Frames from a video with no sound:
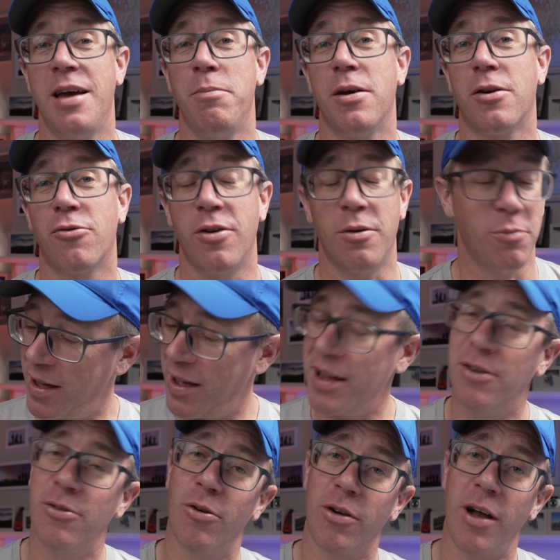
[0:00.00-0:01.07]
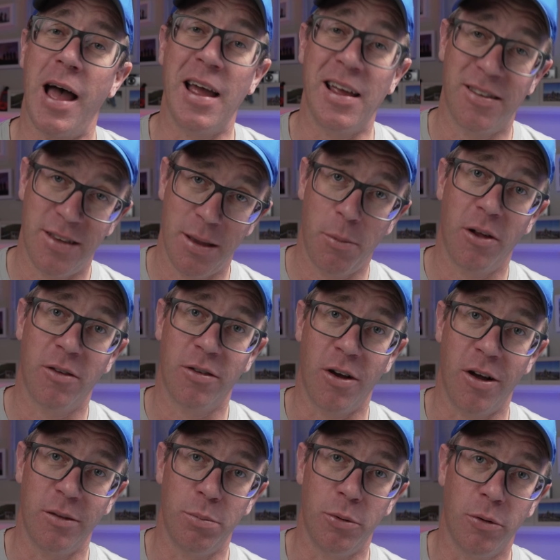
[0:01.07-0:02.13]
epic trip, he took a similar
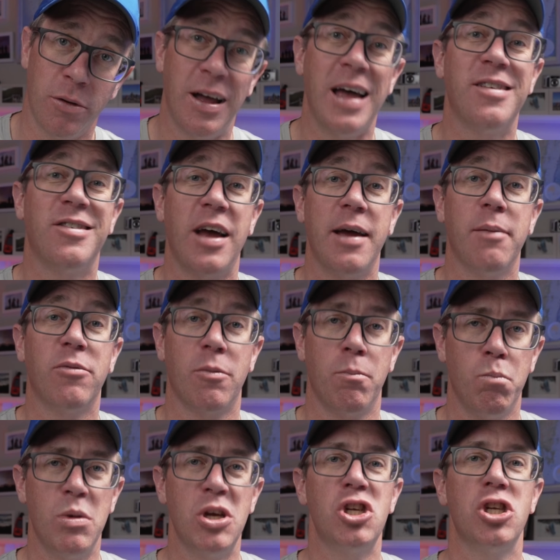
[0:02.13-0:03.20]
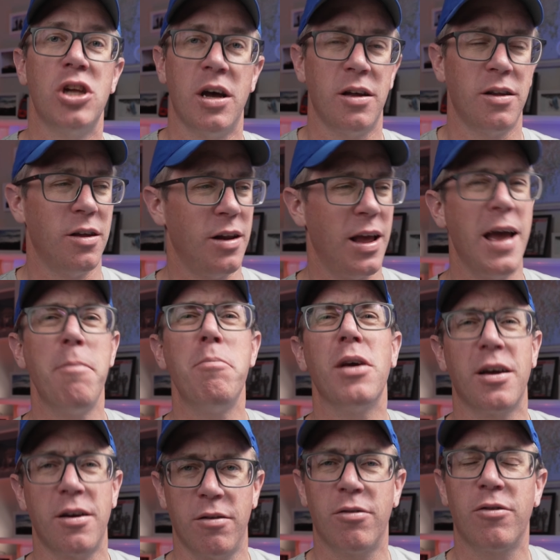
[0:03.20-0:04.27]
sized book, a James Michener
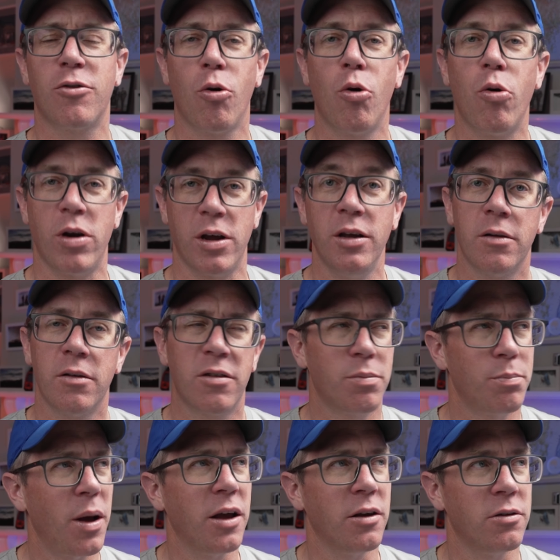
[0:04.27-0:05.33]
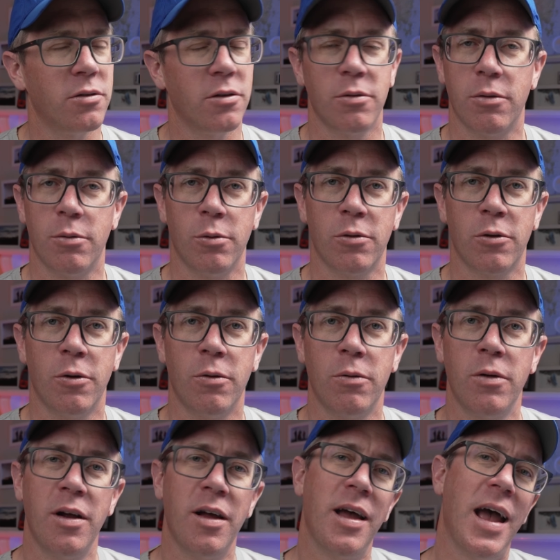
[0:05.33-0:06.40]
epic story, Space, I think it was called.
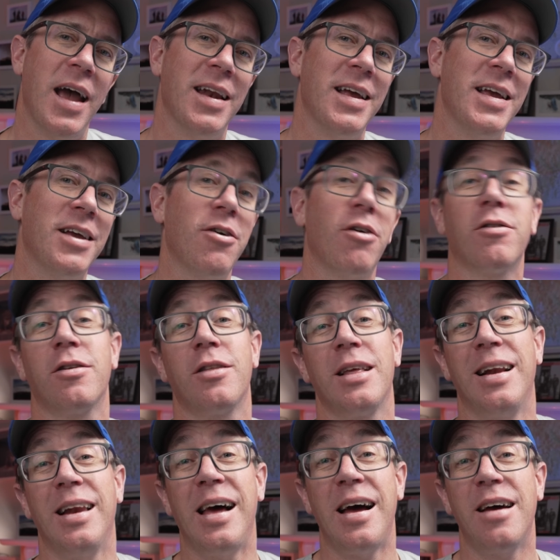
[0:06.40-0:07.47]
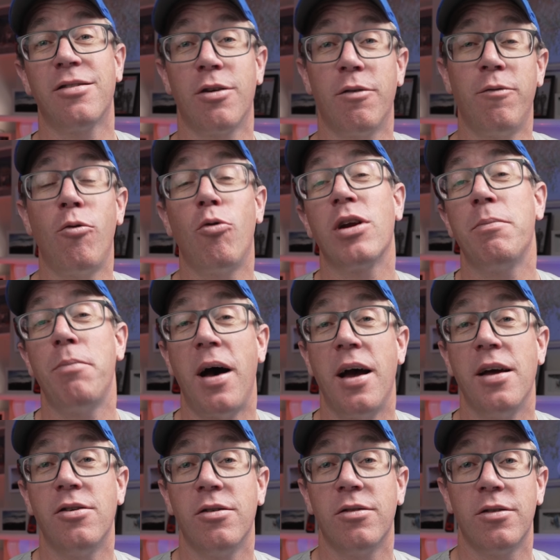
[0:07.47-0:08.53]
And he got to the last 40
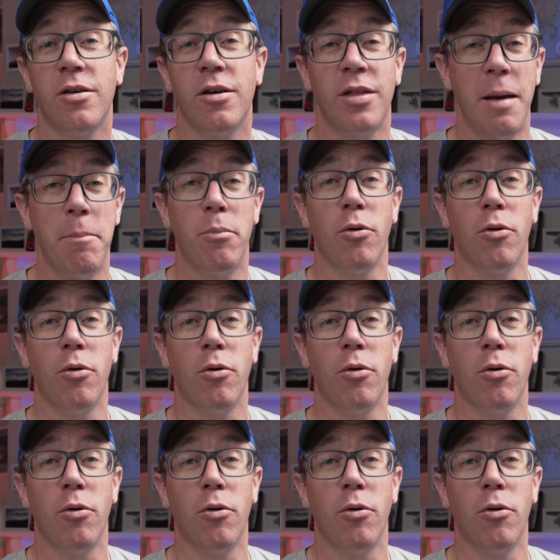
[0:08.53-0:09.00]
pages of that